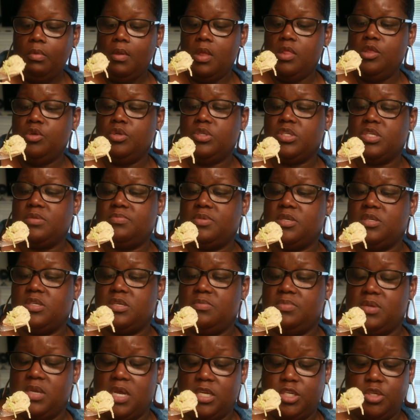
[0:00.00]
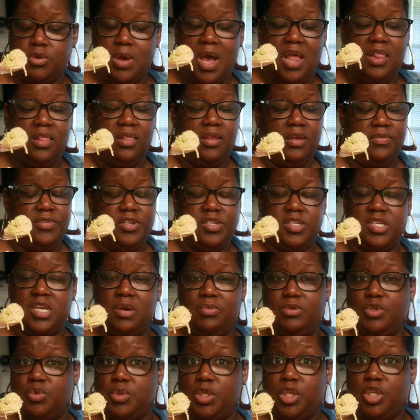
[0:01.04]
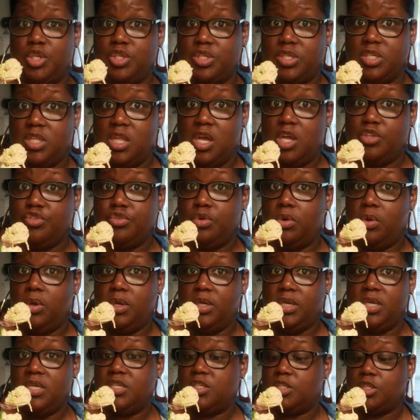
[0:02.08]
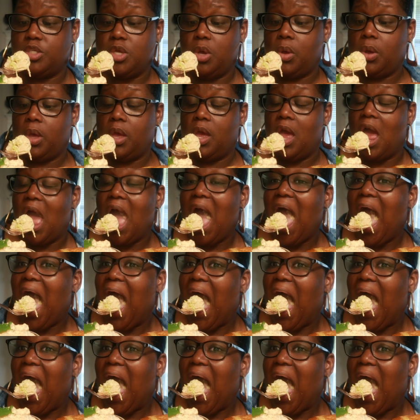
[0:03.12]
A little something I do. I love this sandwich with a little cilantro on it. It's so good.